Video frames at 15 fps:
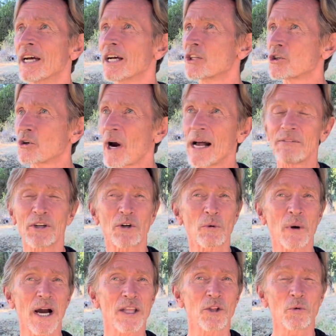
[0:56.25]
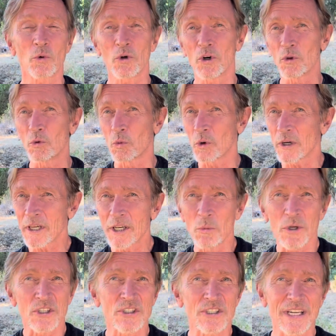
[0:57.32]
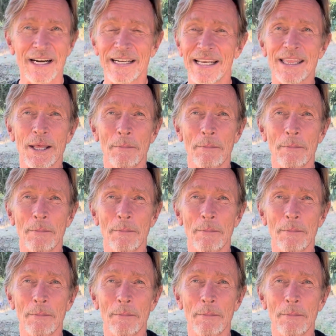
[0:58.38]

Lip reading: traveling around the world, working with studying